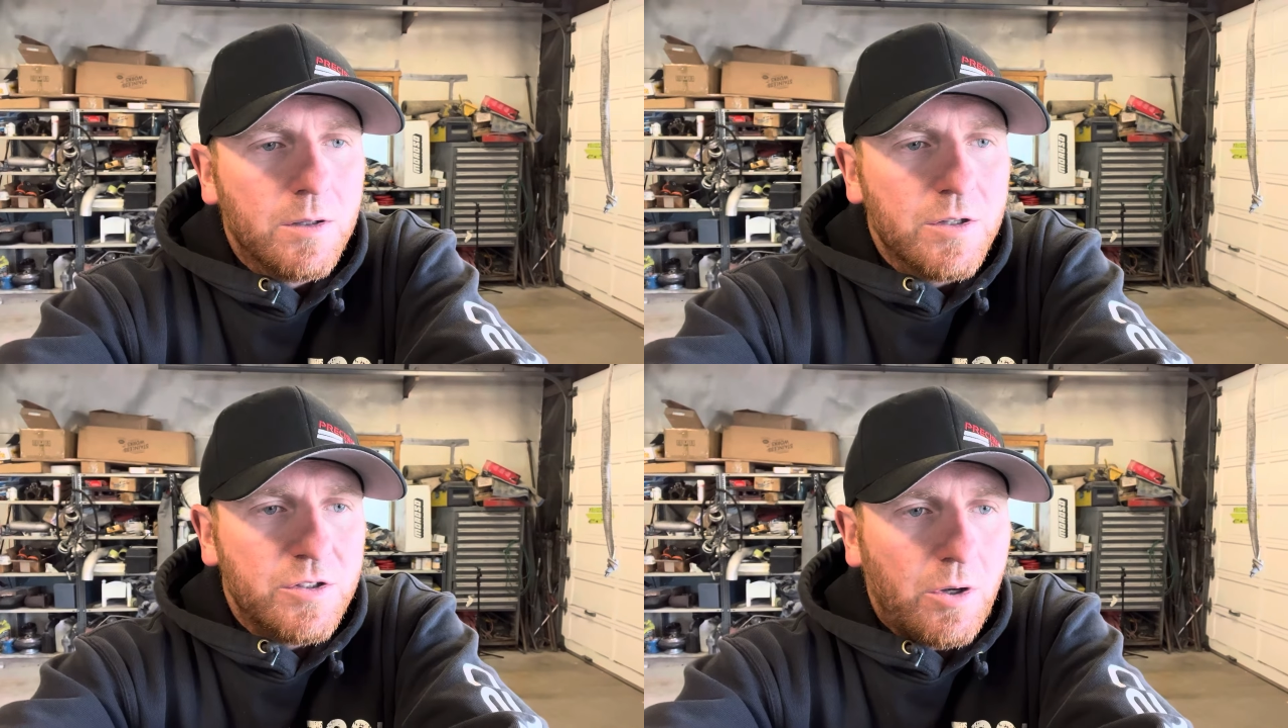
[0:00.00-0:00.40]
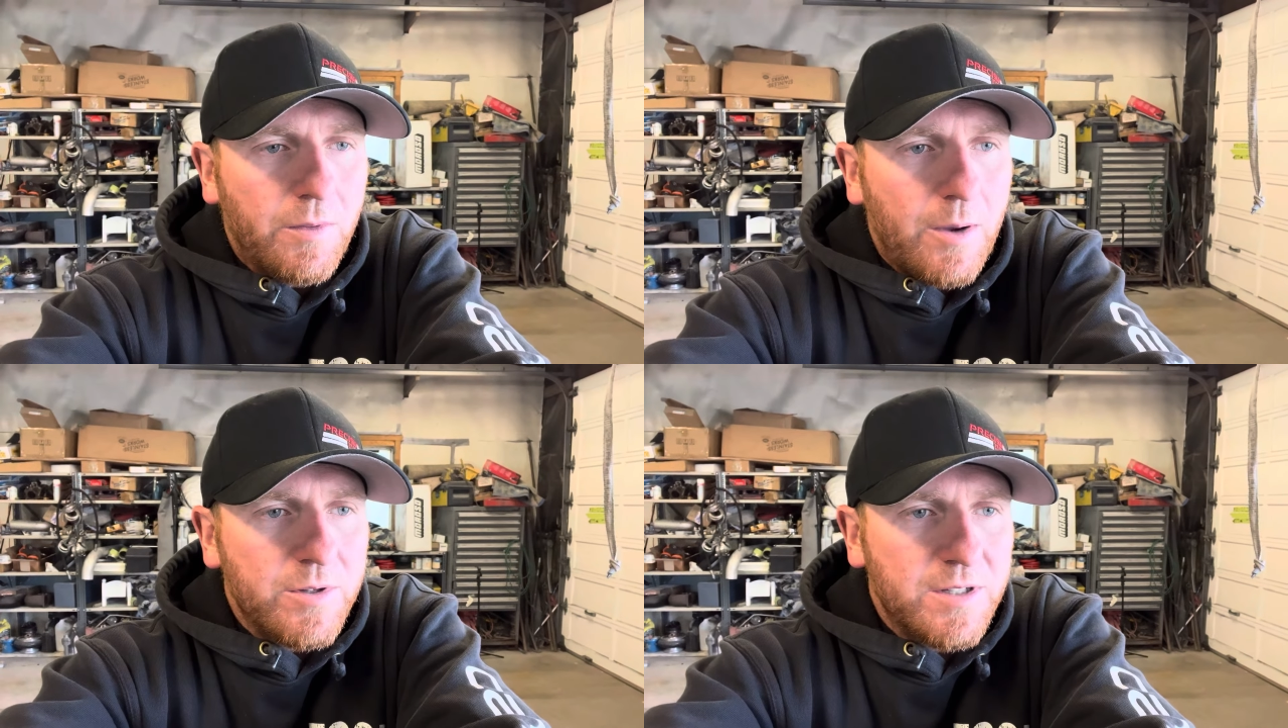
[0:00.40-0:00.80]
So
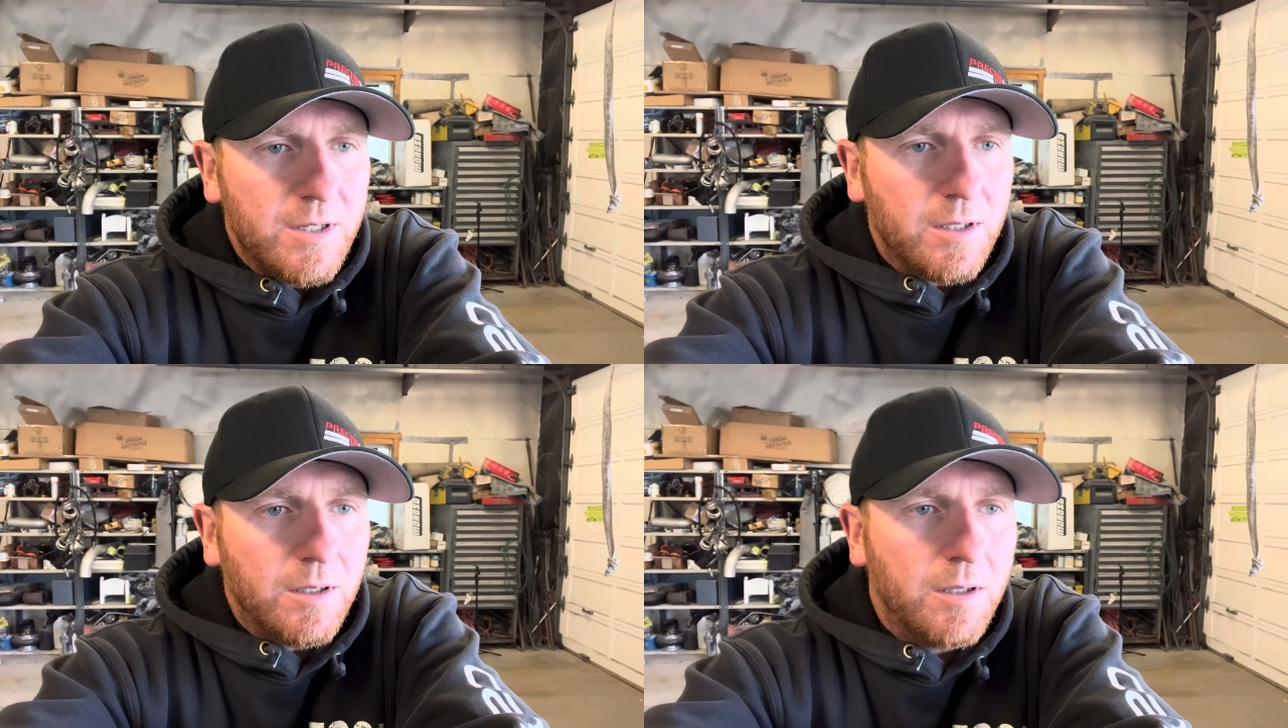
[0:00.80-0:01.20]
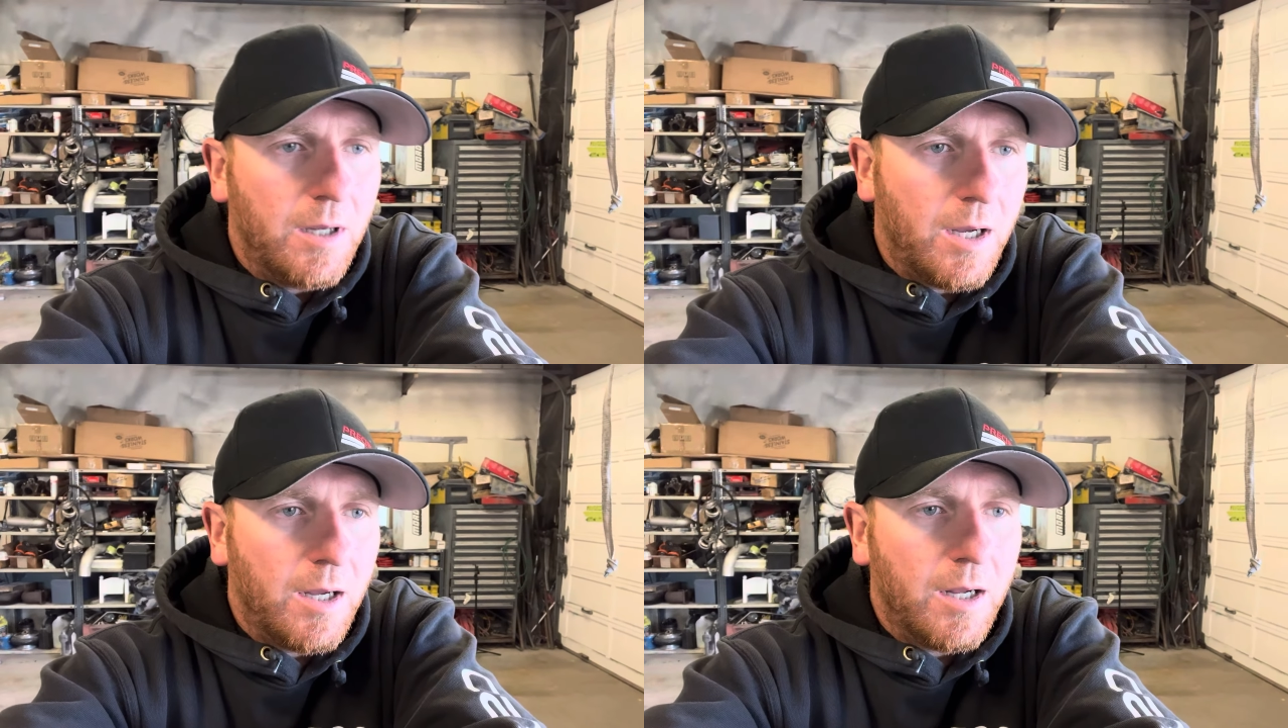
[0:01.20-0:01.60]
that was it.
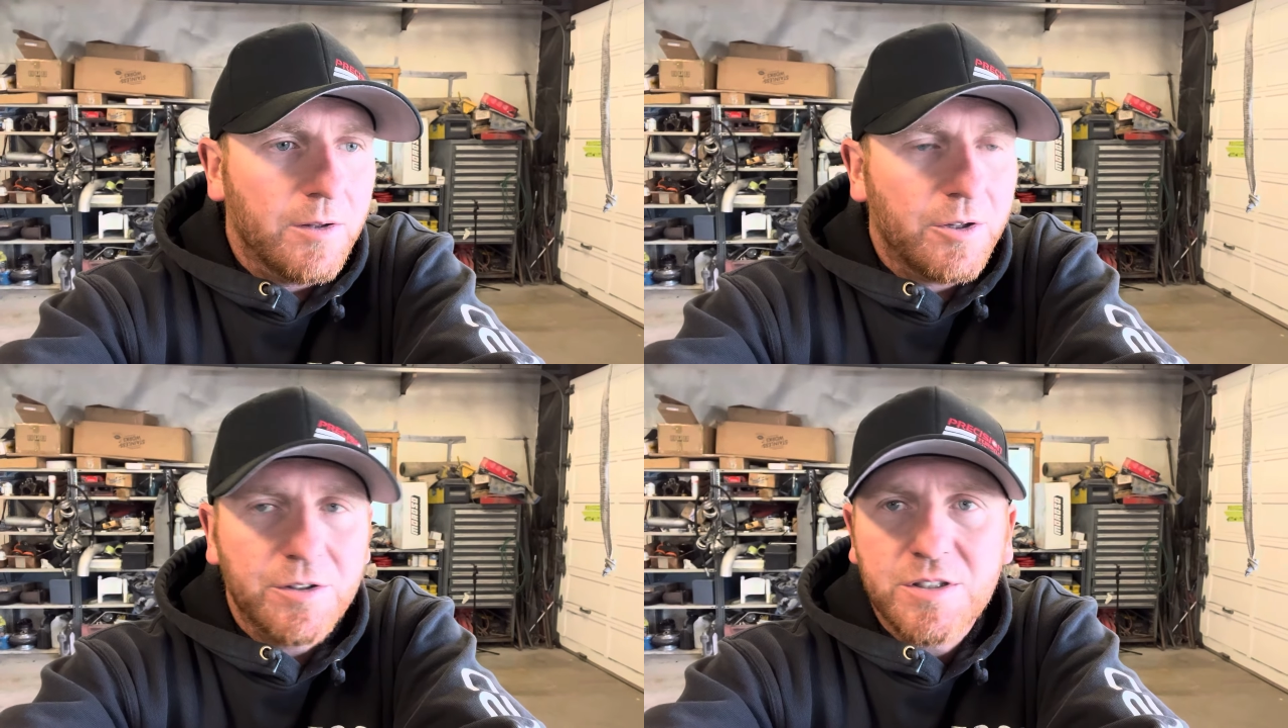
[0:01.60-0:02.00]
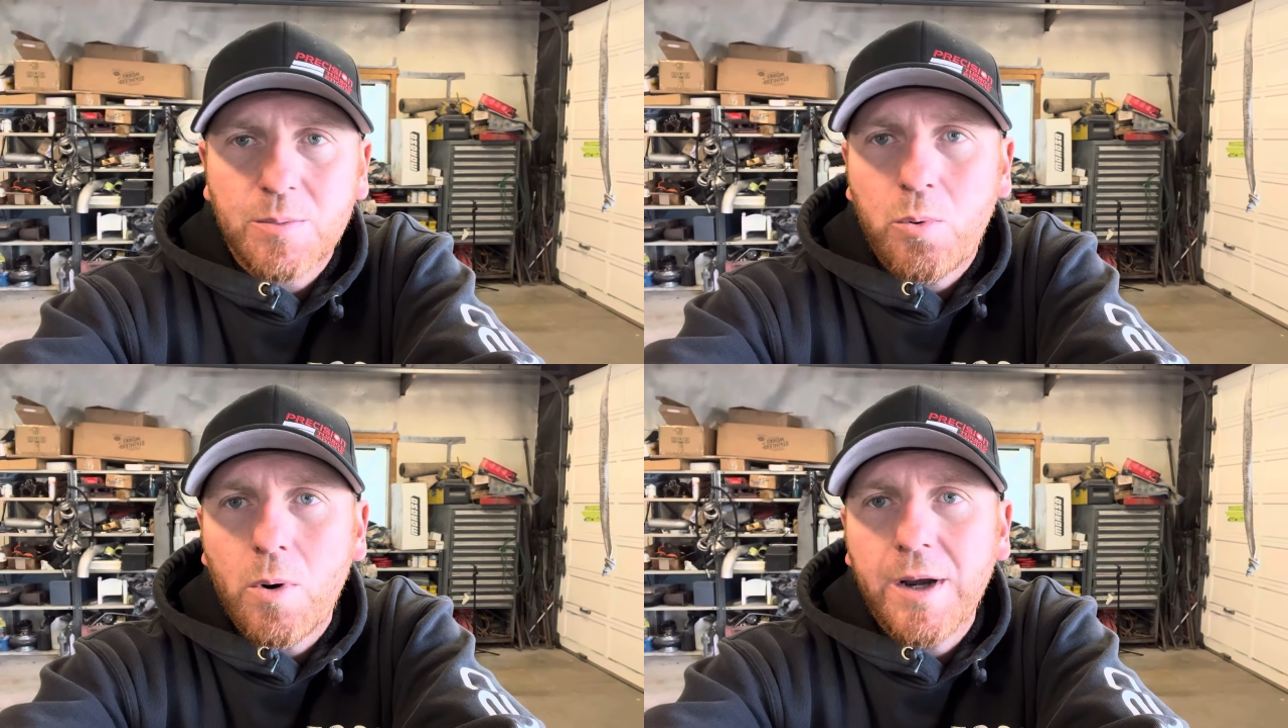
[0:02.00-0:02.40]
A little
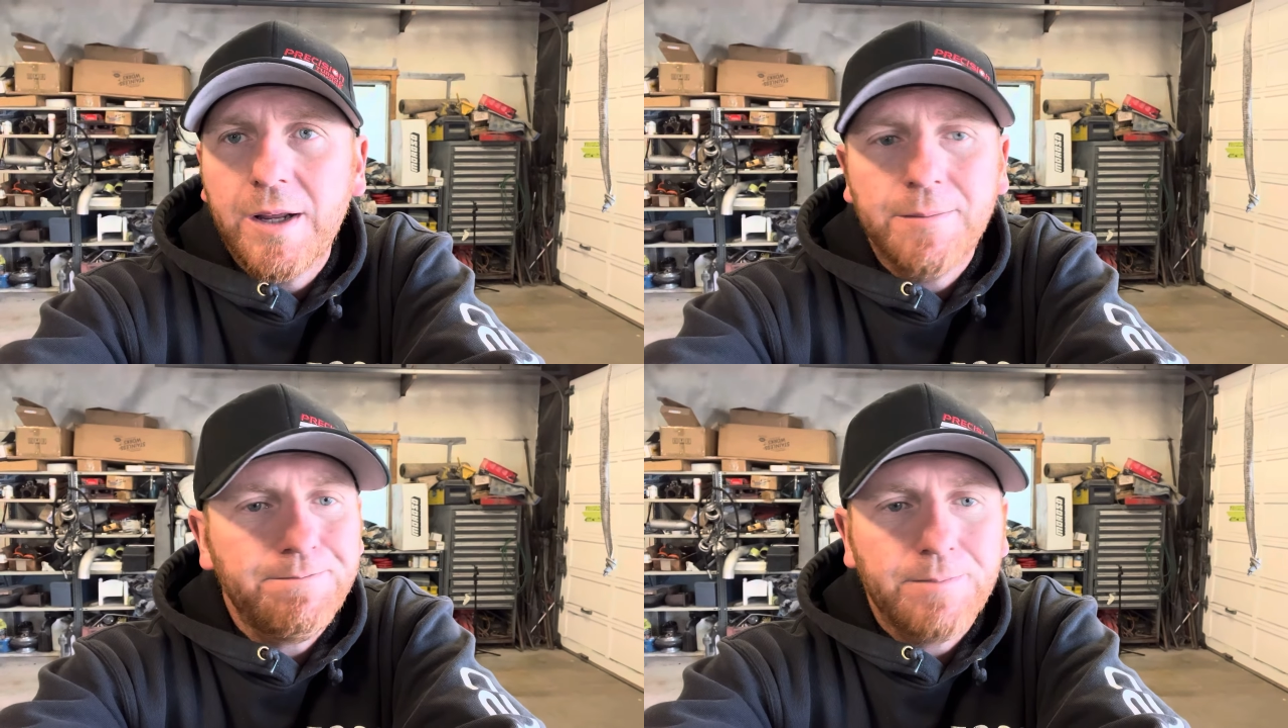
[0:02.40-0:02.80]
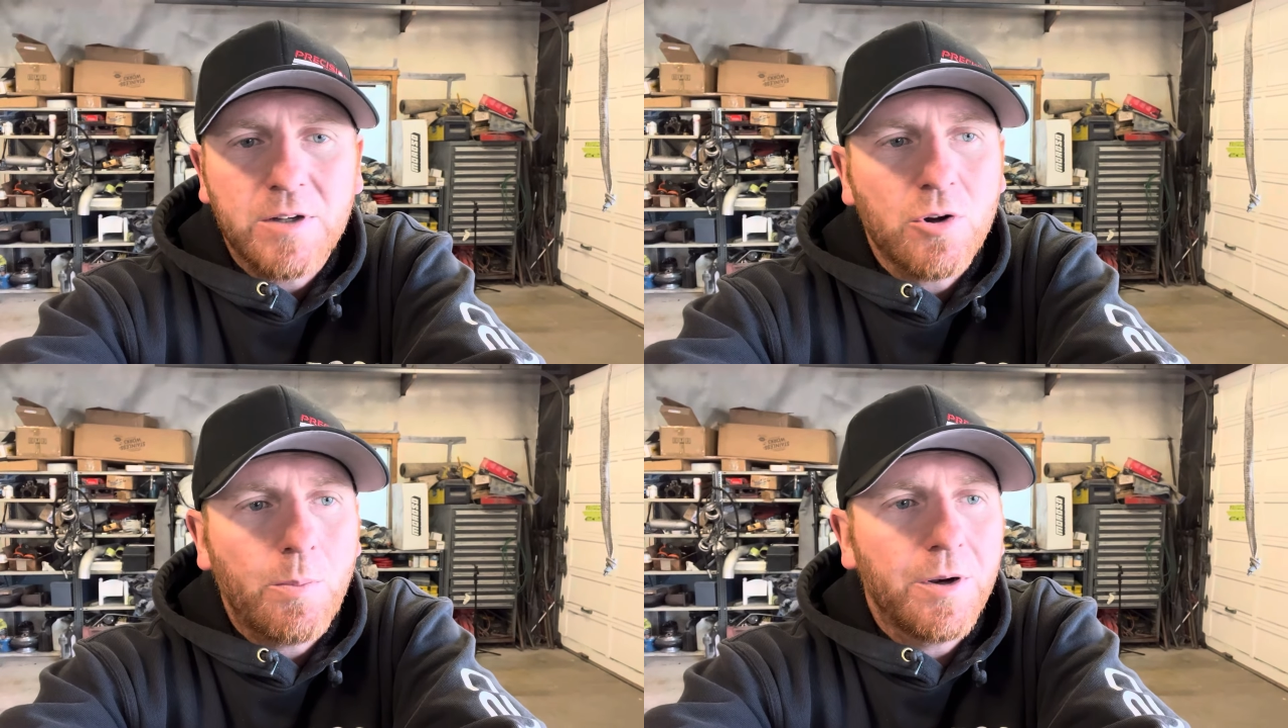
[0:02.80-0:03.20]
disappointing. I
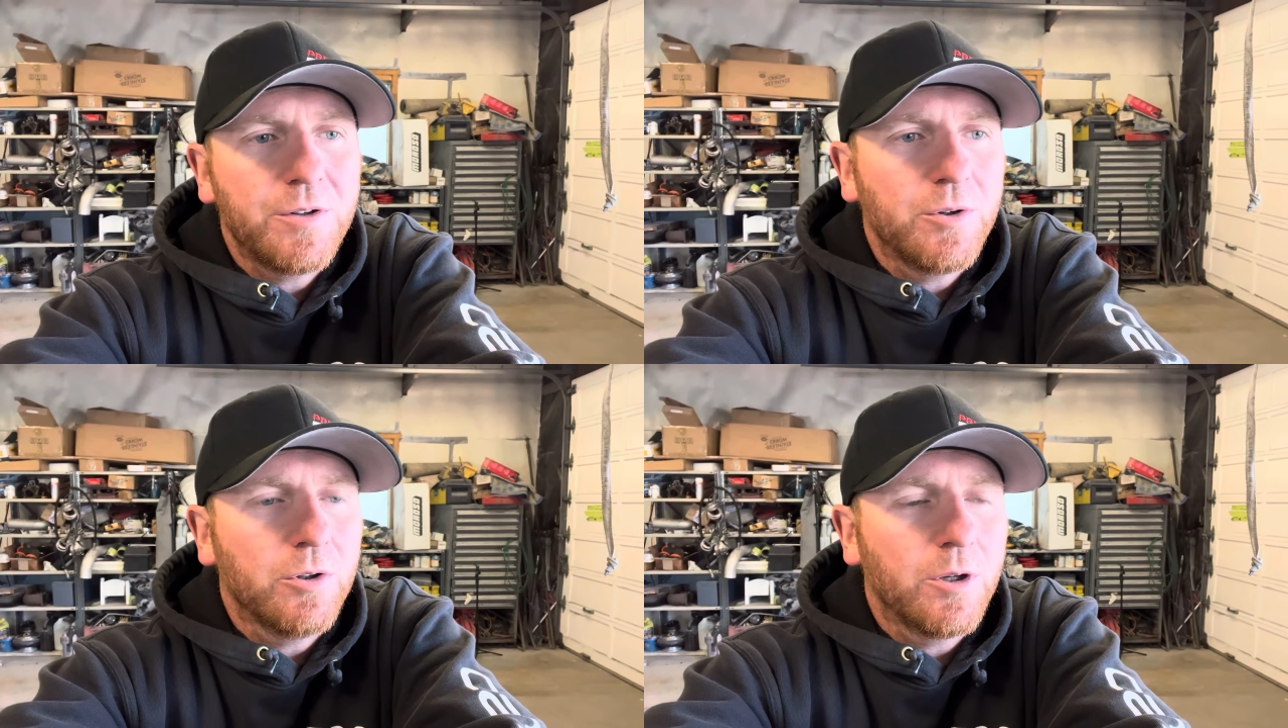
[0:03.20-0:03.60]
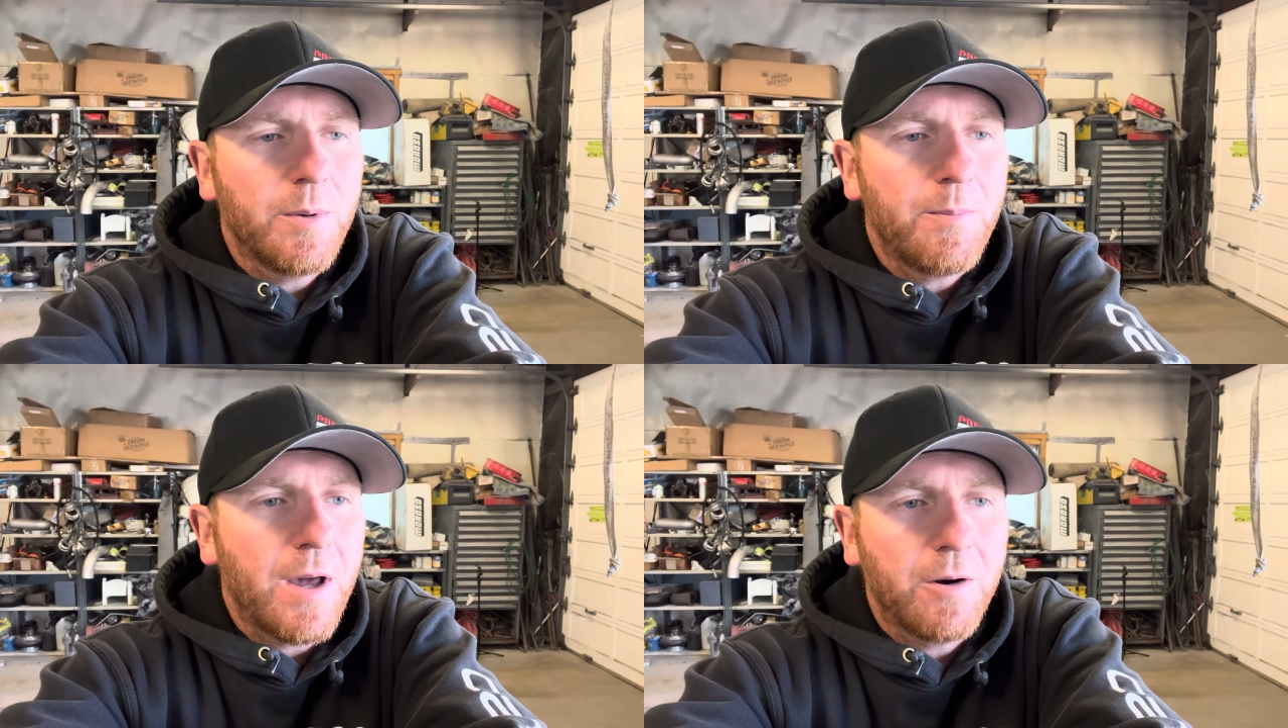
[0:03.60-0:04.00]
was hoping to do a little
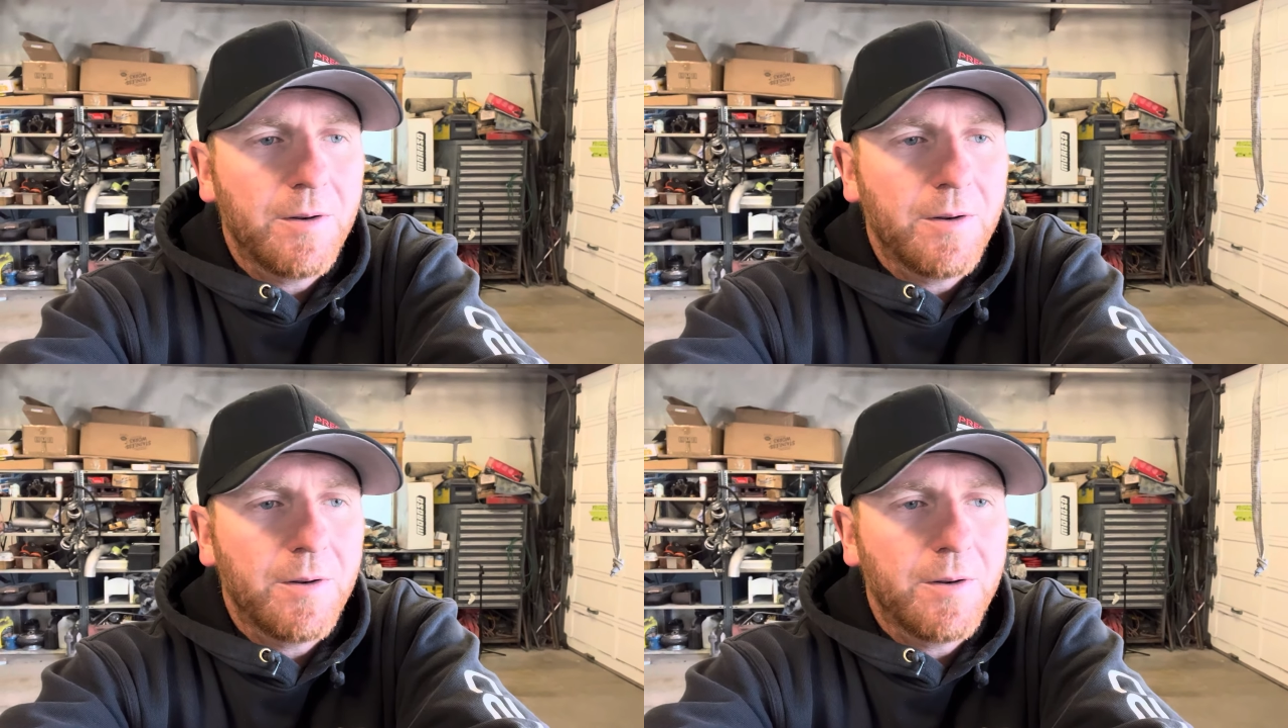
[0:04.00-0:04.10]
bit better than